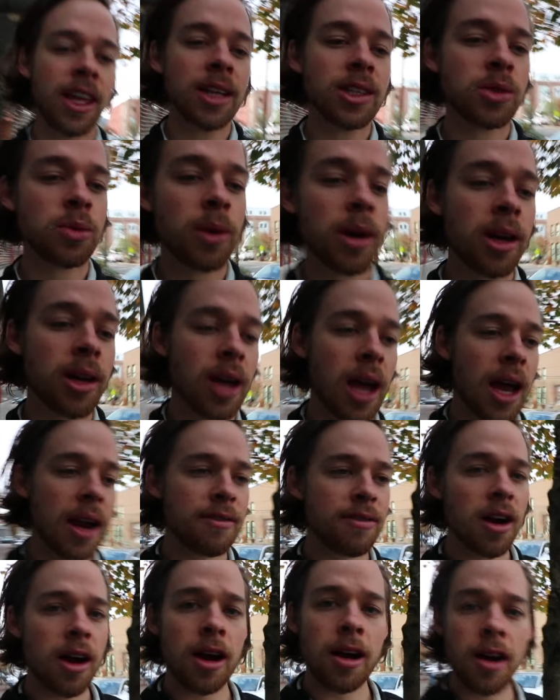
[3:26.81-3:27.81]
That's where kind
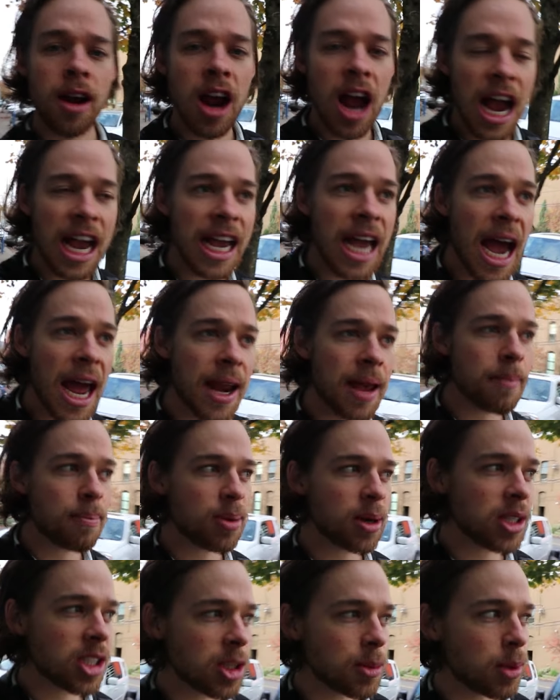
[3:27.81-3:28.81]
of our guiding
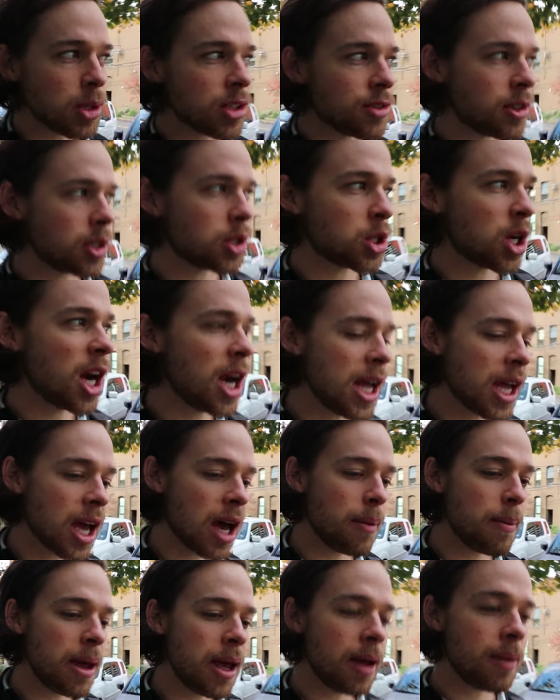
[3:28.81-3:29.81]
principles for training
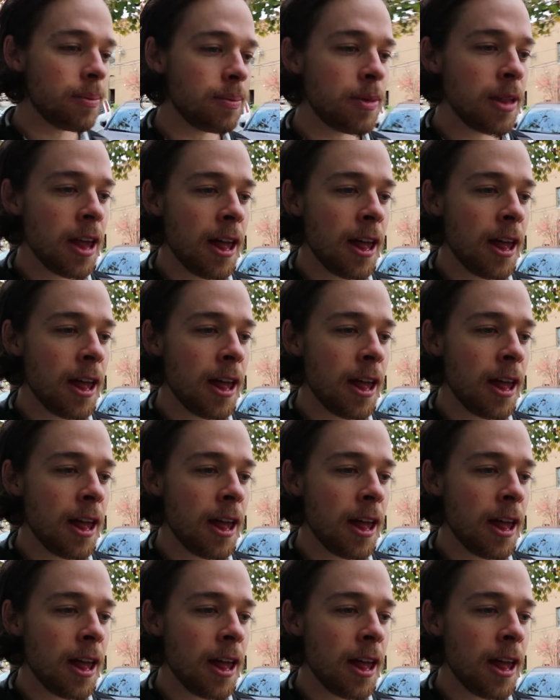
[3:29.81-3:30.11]
come in.